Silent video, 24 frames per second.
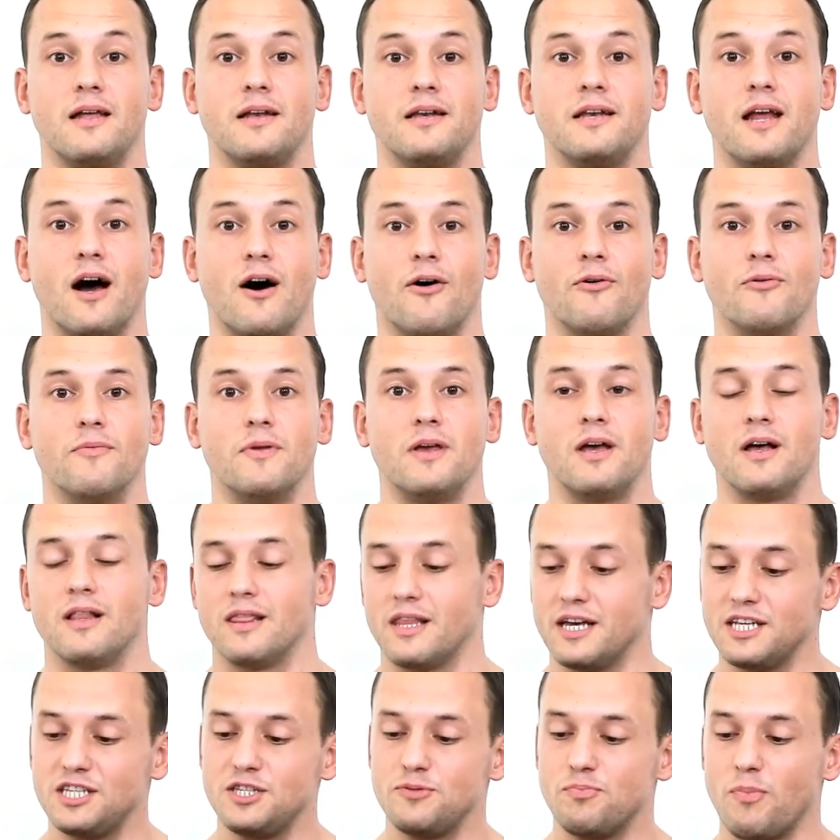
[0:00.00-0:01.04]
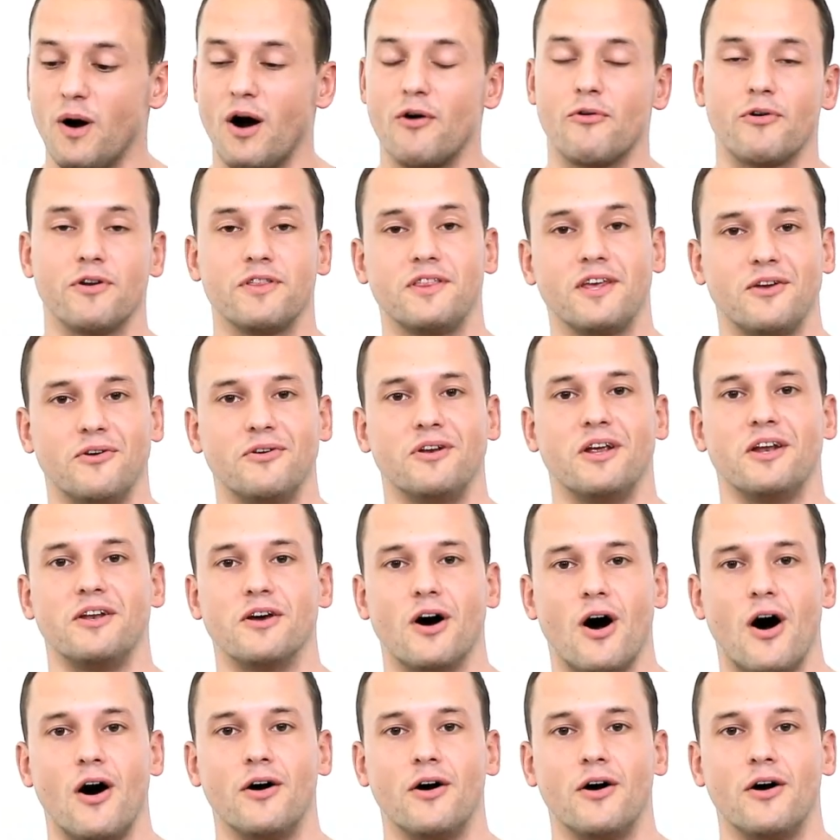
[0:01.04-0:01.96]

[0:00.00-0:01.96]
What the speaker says: Now, let's power the unit